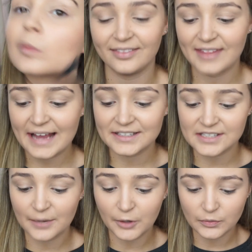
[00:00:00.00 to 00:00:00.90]

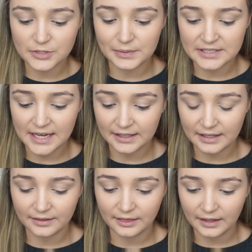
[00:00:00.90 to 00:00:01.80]
Next, I'm going to be
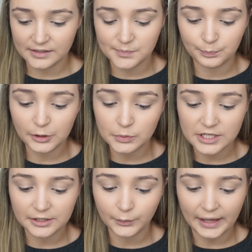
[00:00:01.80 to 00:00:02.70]
taking this
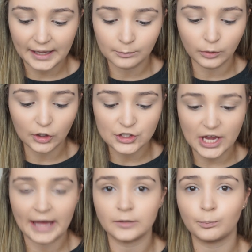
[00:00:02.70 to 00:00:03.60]
Beauty UK Blush
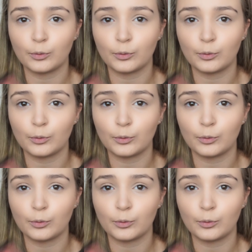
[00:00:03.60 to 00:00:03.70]
and